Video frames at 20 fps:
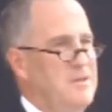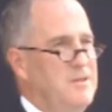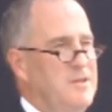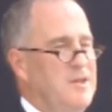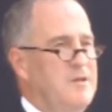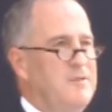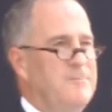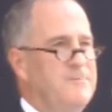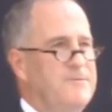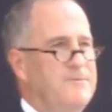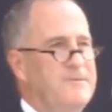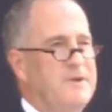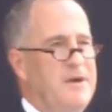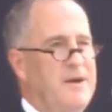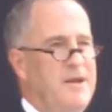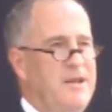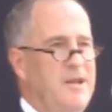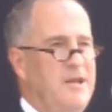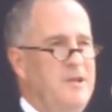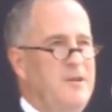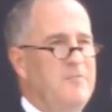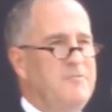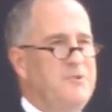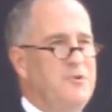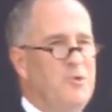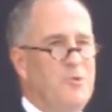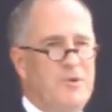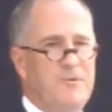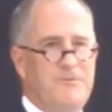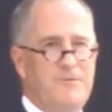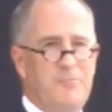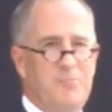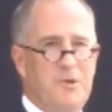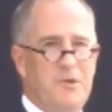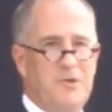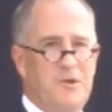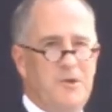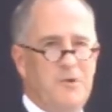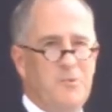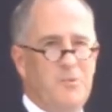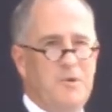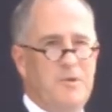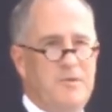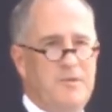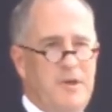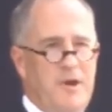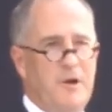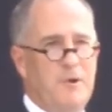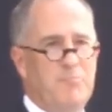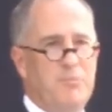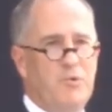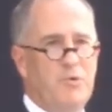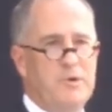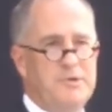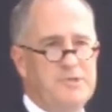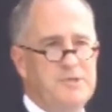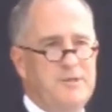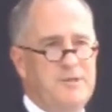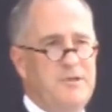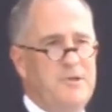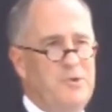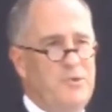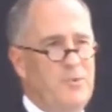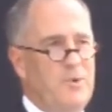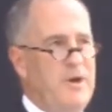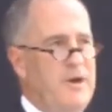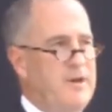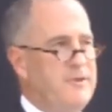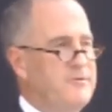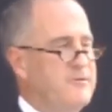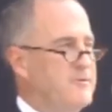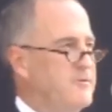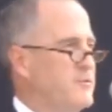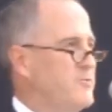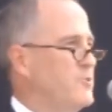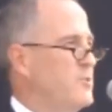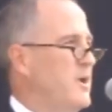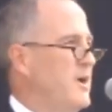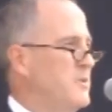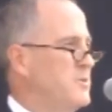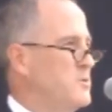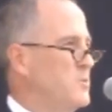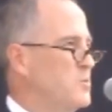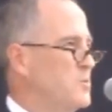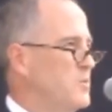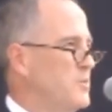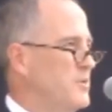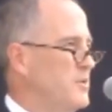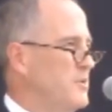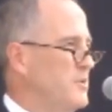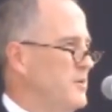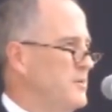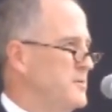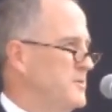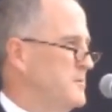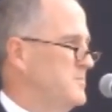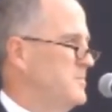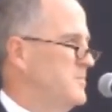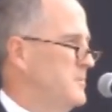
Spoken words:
If any of you are familiar with airports in the US and throughout the world,